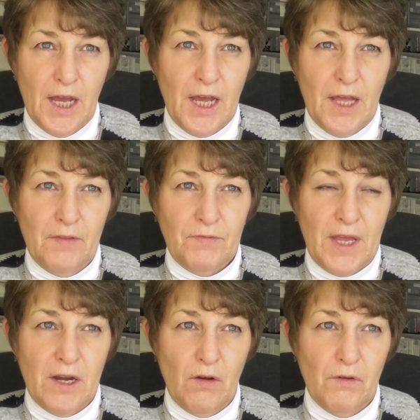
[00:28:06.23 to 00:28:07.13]
And
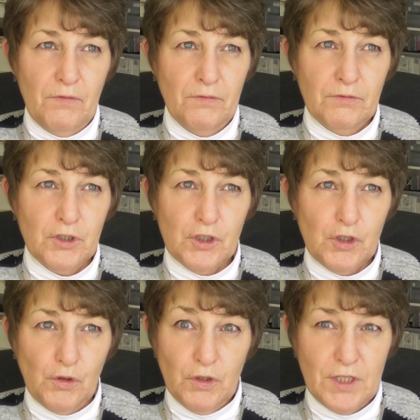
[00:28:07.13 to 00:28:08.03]
then on
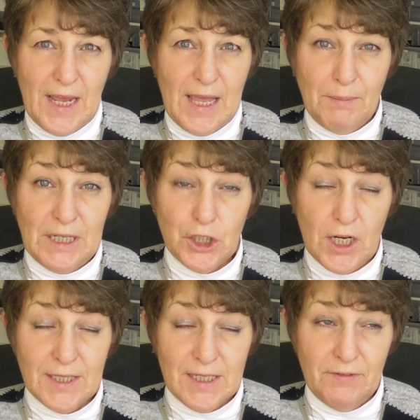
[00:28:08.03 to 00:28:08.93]
Sunday I'm in
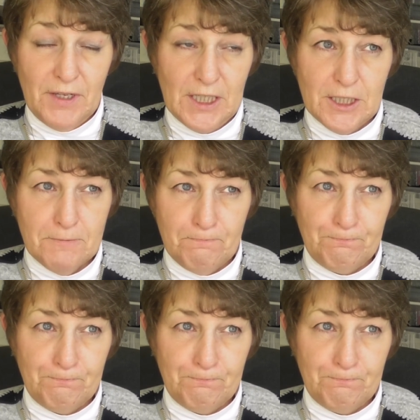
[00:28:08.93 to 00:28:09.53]
Chesterfield,